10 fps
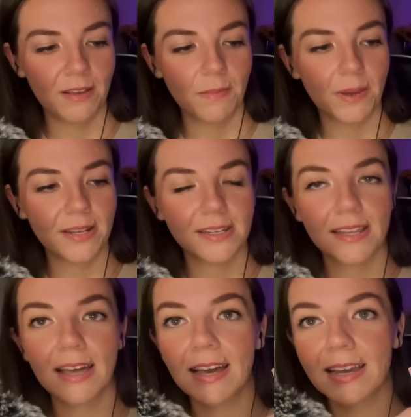But
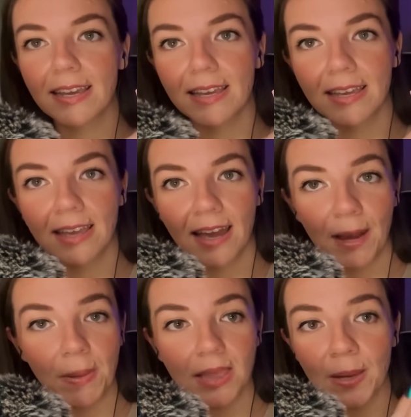
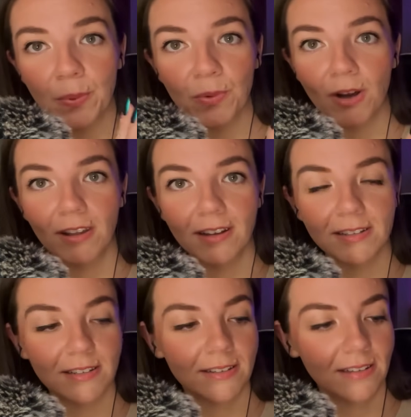I'm a lip
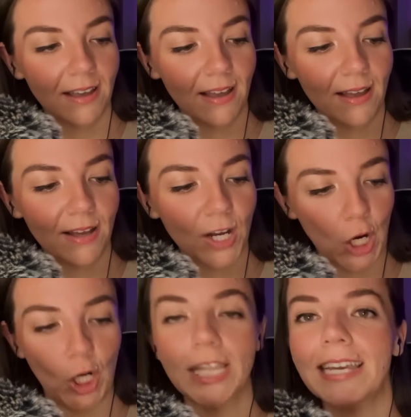product
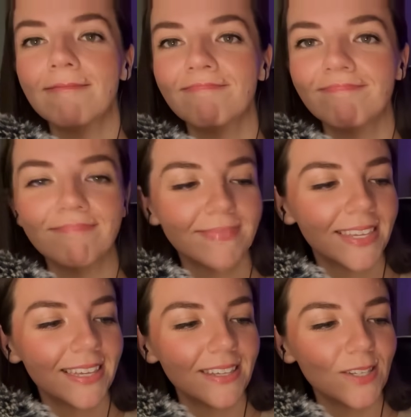girly,
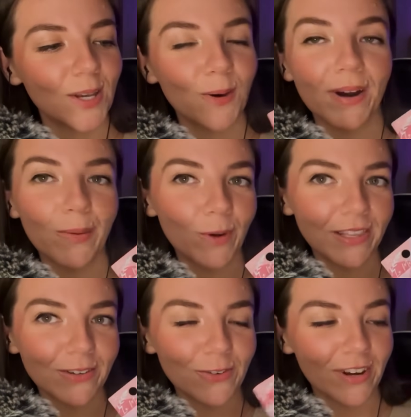so I'm
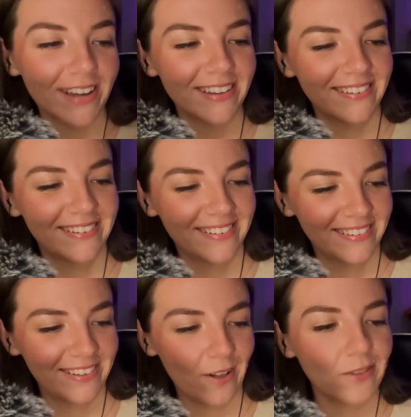willing to try it.
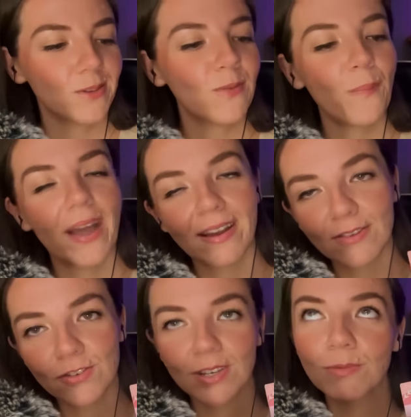Also, the
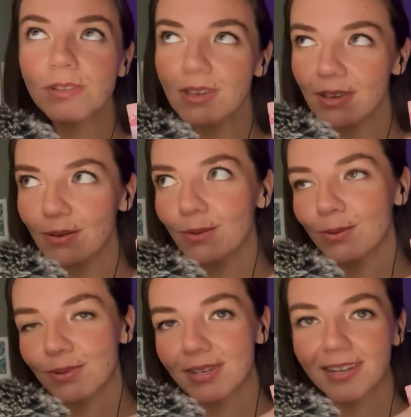packaging was cute,
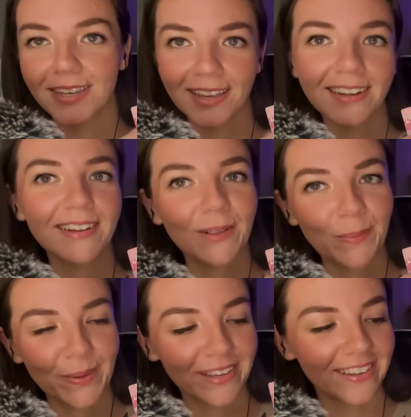and I can't help it.